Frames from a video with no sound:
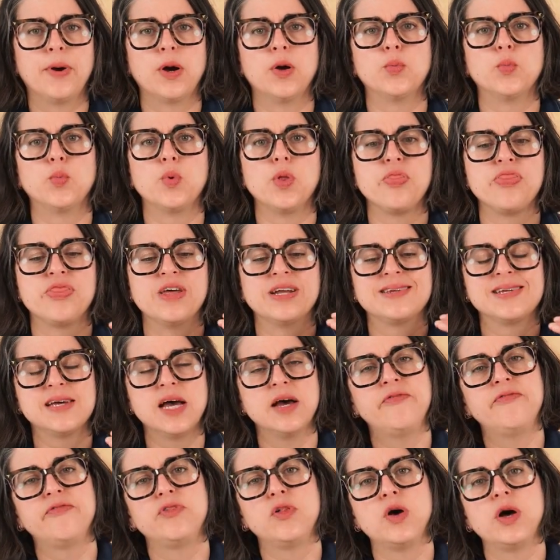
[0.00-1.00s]
But the
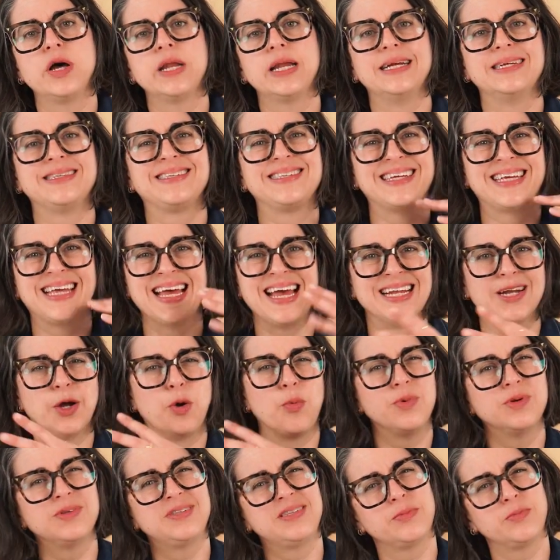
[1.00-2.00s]
Teflon, it's again
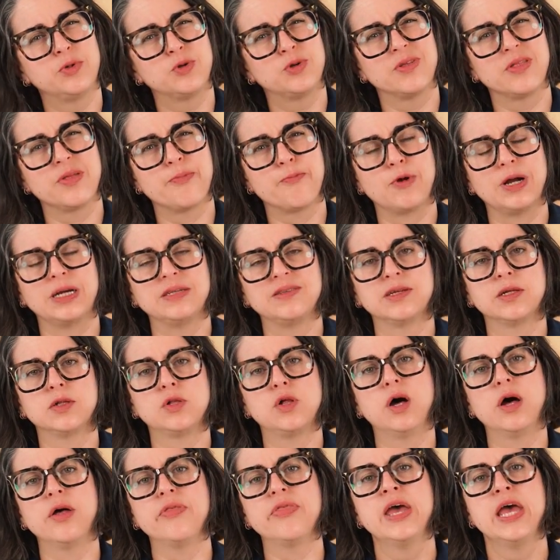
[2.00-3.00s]
almost similar to the pressing
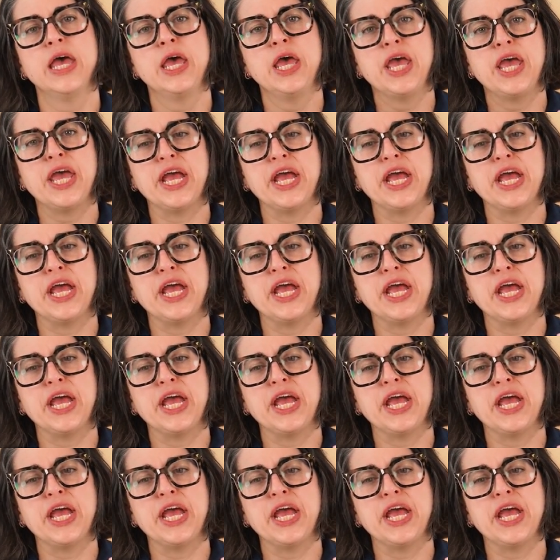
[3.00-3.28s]
cloth.